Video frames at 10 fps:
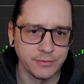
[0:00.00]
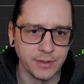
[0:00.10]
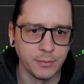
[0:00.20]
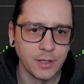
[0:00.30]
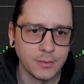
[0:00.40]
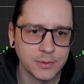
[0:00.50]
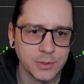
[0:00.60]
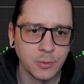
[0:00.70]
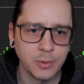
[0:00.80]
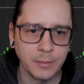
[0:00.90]
VWAP, so
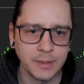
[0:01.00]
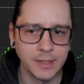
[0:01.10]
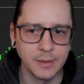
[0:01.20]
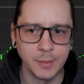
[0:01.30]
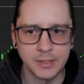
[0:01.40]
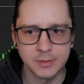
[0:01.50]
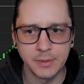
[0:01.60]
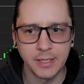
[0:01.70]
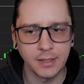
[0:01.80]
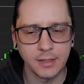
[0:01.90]
we'll probably get a bounce
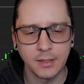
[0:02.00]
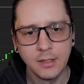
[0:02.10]
back.